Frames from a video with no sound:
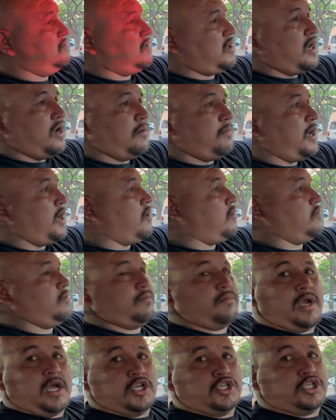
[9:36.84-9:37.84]
come out,
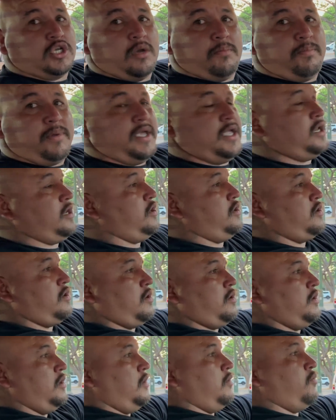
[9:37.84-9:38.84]
jump in, you
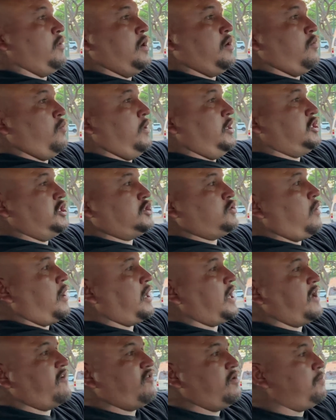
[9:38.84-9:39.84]
know. We just
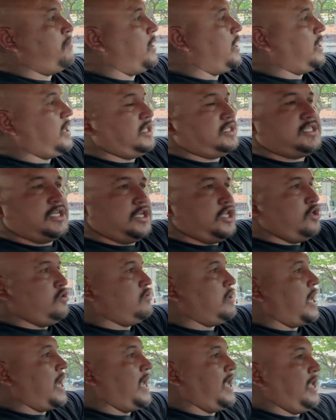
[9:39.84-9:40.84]
want everybody to
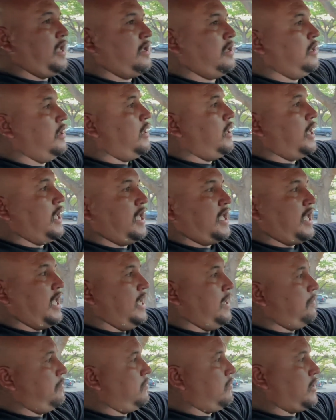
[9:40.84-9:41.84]
unite and
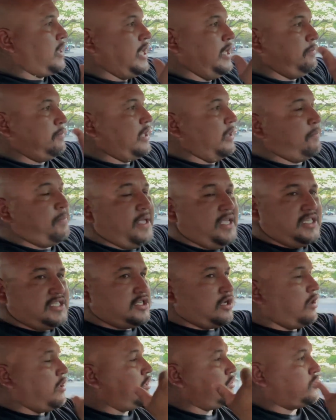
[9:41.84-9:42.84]
keep the
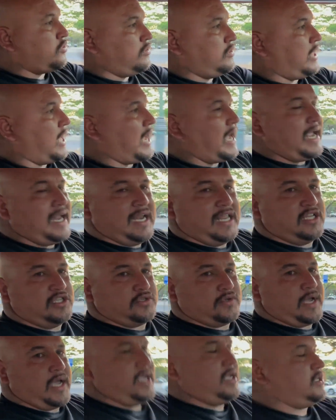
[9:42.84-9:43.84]
peace all through the
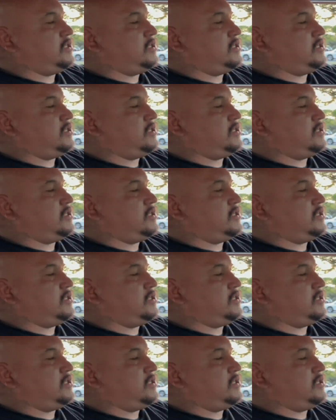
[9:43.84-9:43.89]
islands, right?